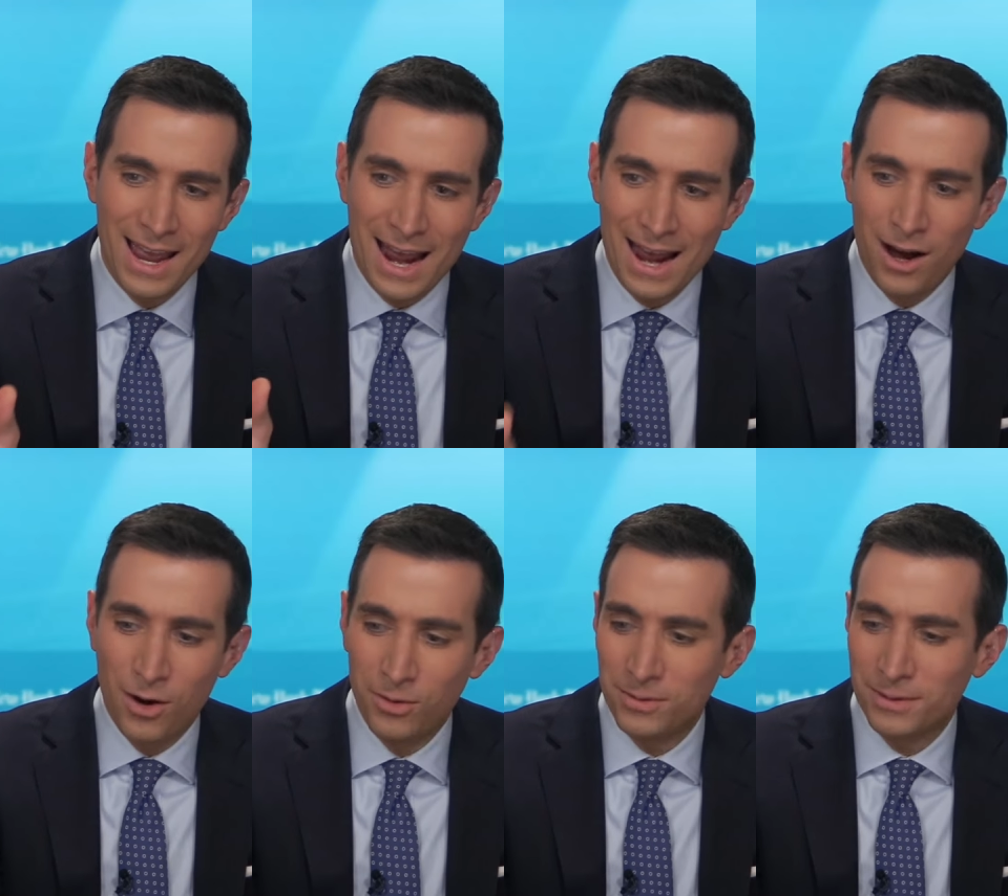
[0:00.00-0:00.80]

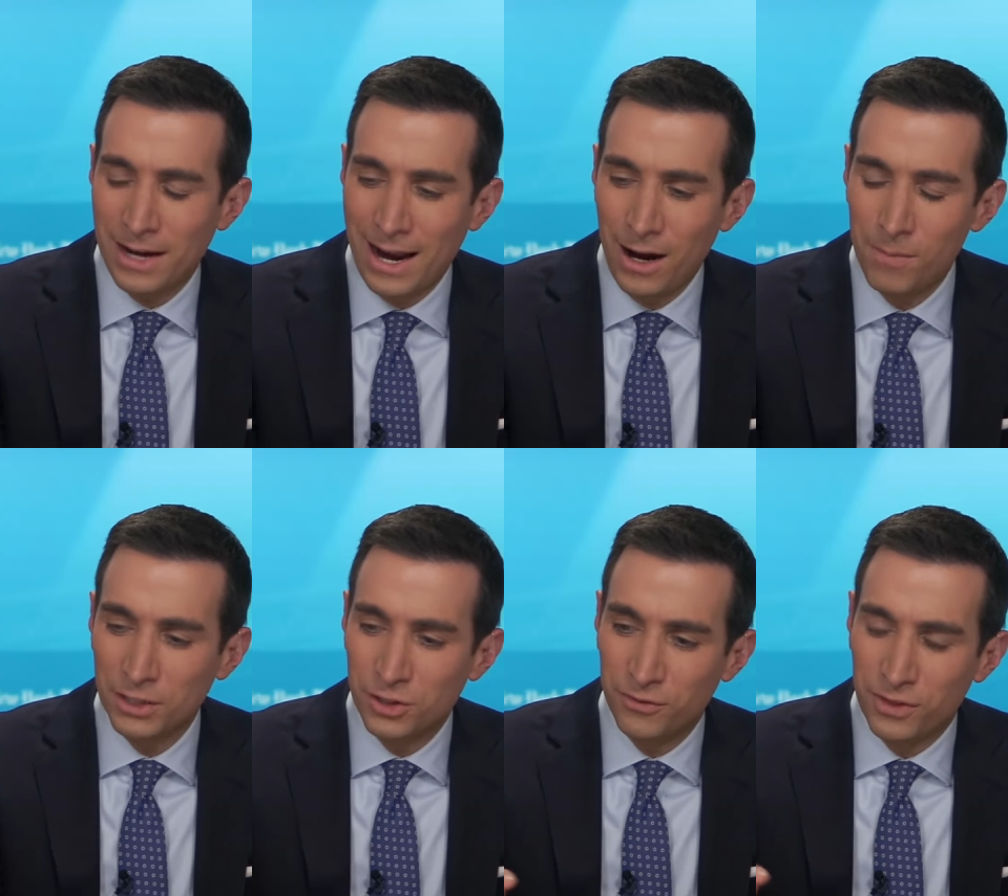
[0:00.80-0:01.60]
how
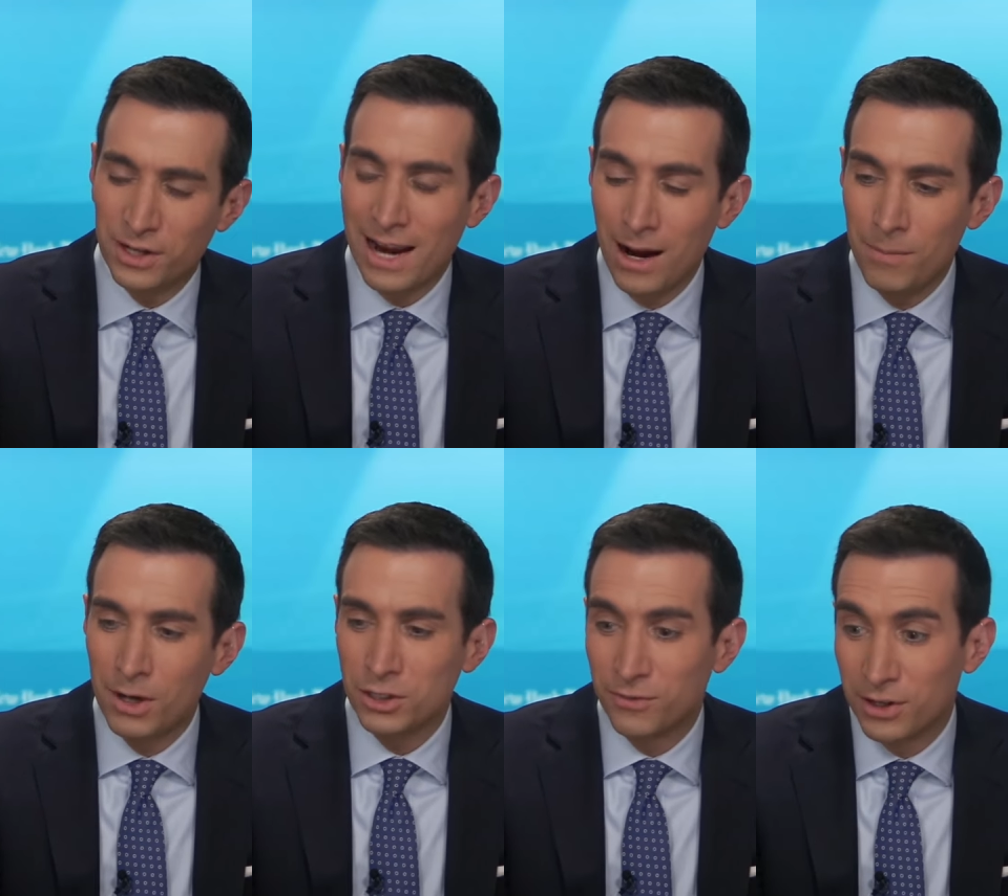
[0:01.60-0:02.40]
much of
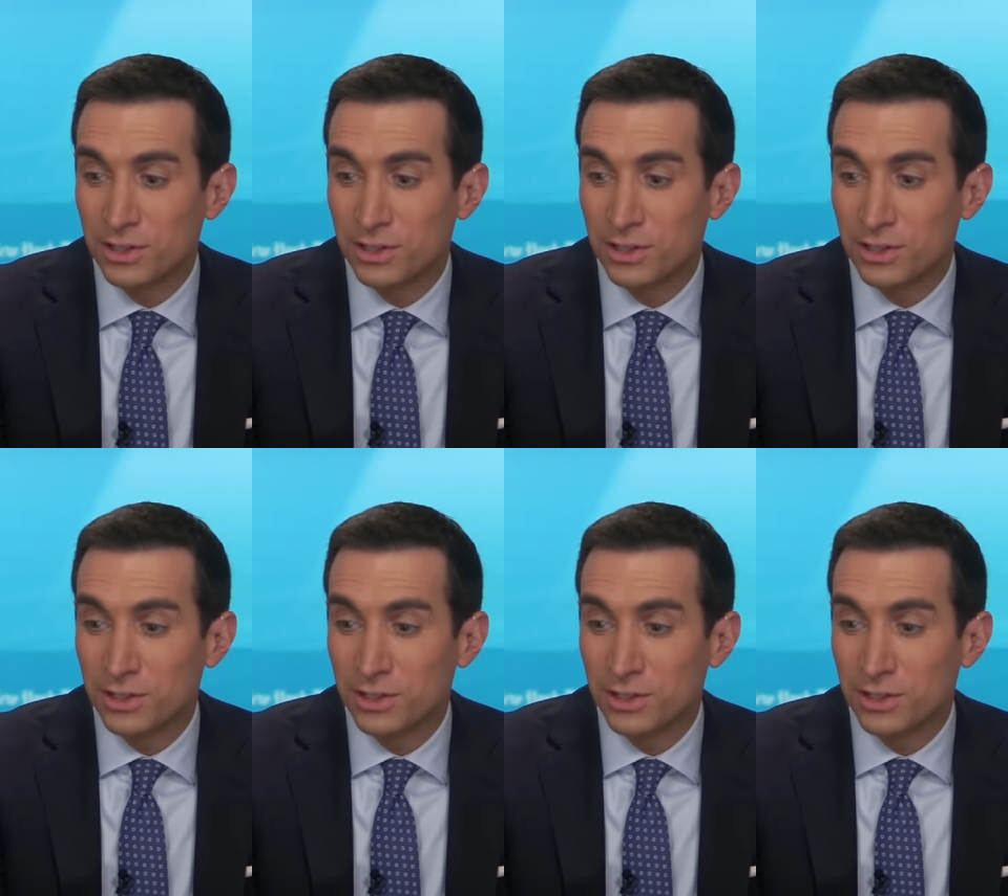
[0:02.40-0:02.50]
there